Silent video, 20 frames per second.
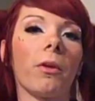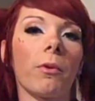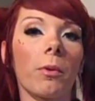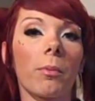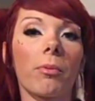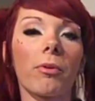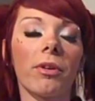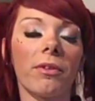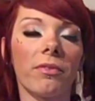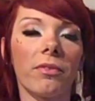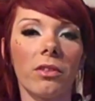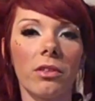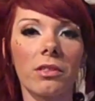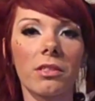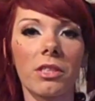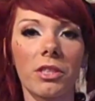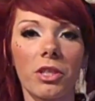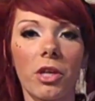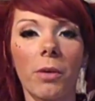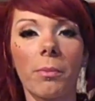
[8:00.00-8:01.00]
they were
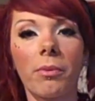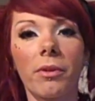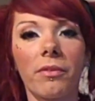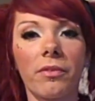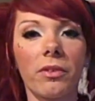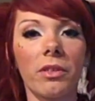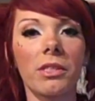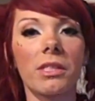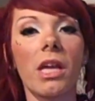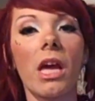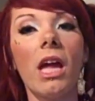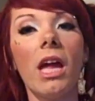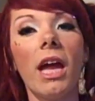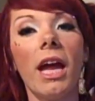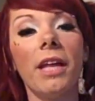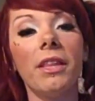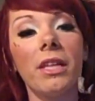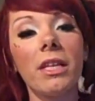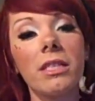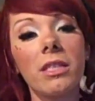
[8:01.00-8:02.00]
peripherals, guitar peripherals,
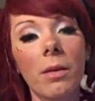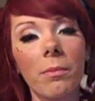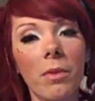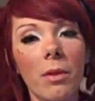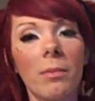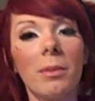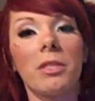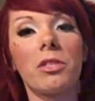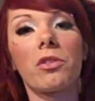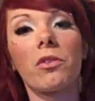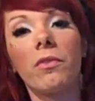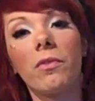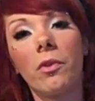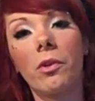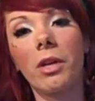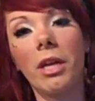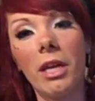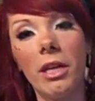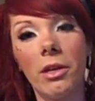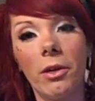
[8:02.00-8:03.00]
and they dumped them into a
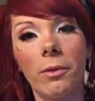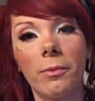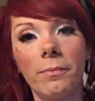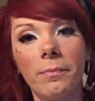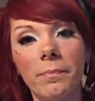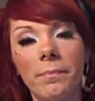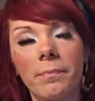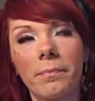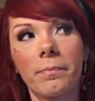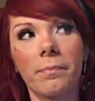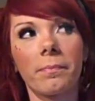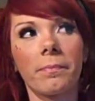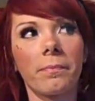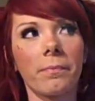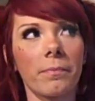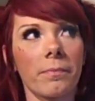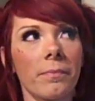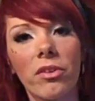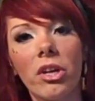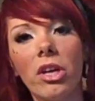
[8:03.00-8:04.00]
volcano.
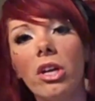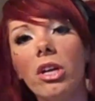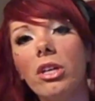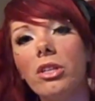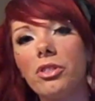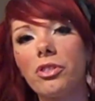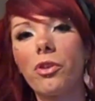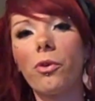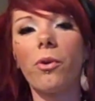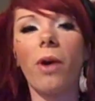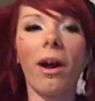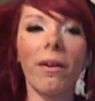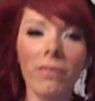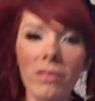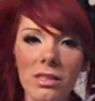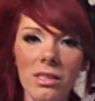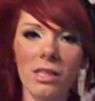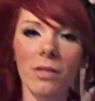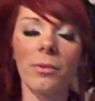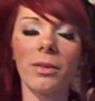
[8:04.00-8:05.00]
So
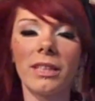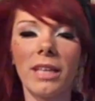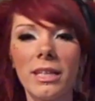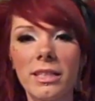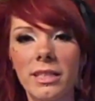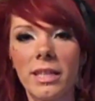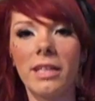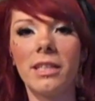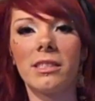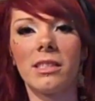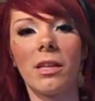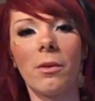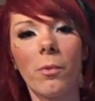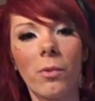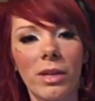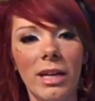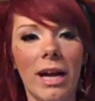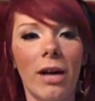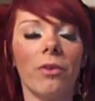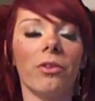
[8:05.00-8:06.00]
obviously what they did is they
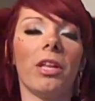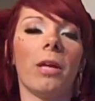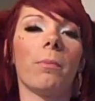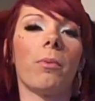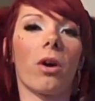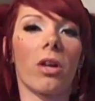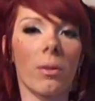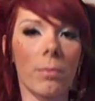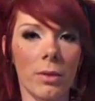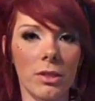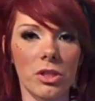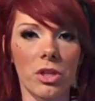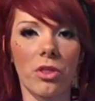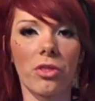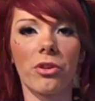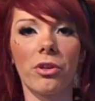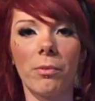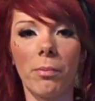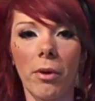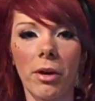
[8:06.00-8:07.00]
went out and they bought a bunch of
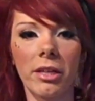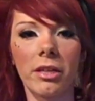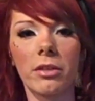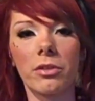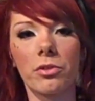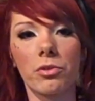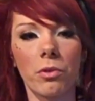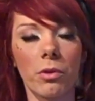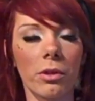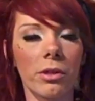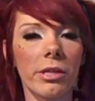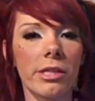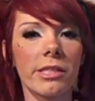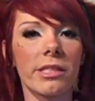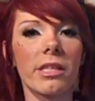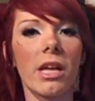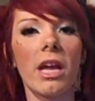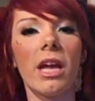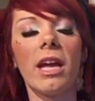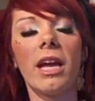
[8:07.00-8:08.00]
third-party
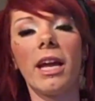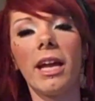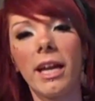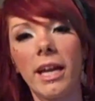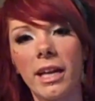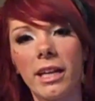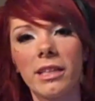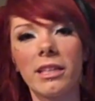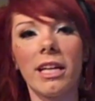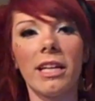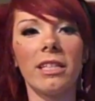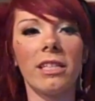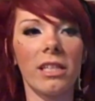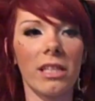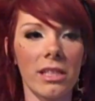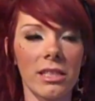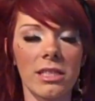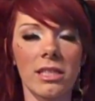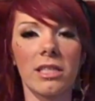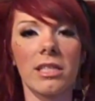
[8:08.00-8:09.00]
controllers, and they
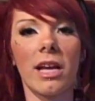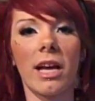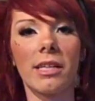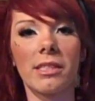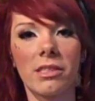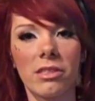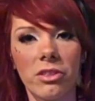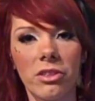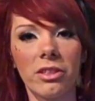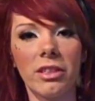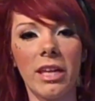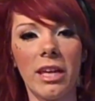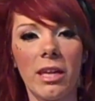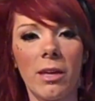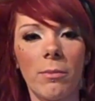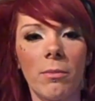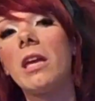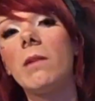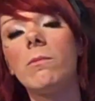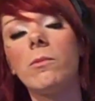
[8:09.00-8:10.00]
did it to test their
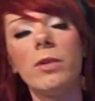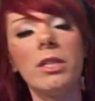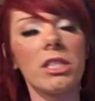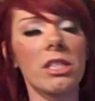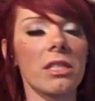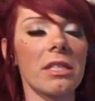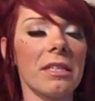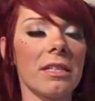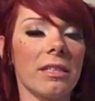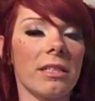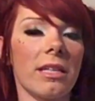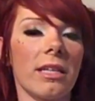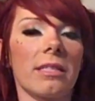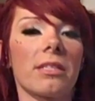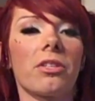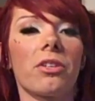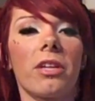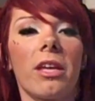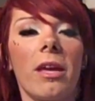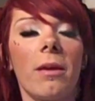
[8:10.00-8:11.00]
game, and we just need to
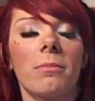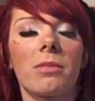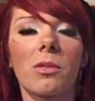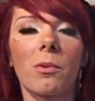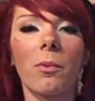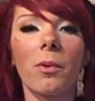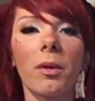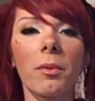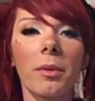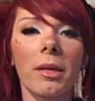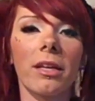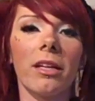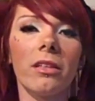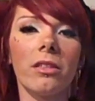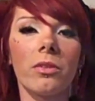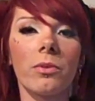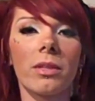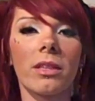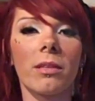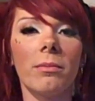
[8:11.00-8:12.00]
test our game, so what are we going
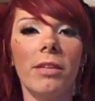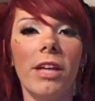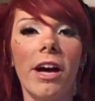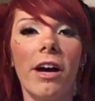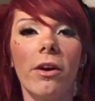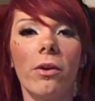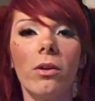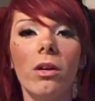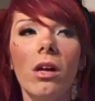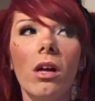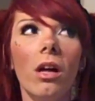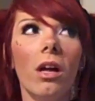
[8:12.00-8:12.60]
to do with them now?